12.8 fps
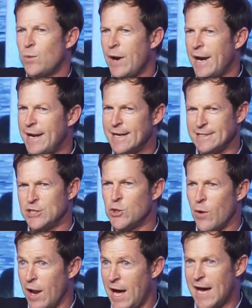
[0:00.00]
why he doesn't
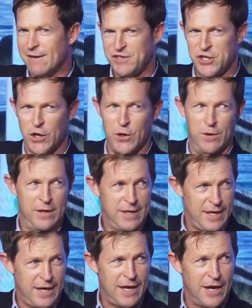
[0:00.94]
do a live show.
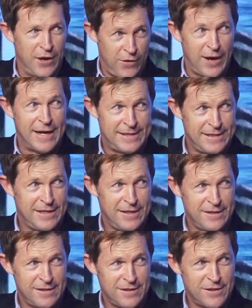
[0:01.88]
Yeah, right.
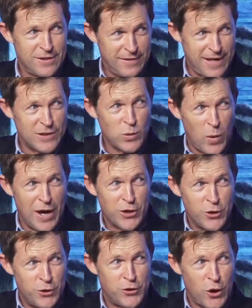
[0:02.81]
That's why
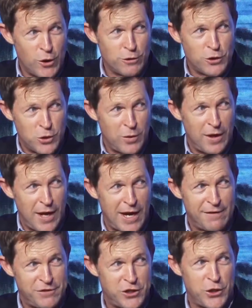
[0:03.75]
you don't do a
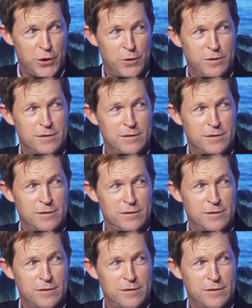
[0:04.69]
live show.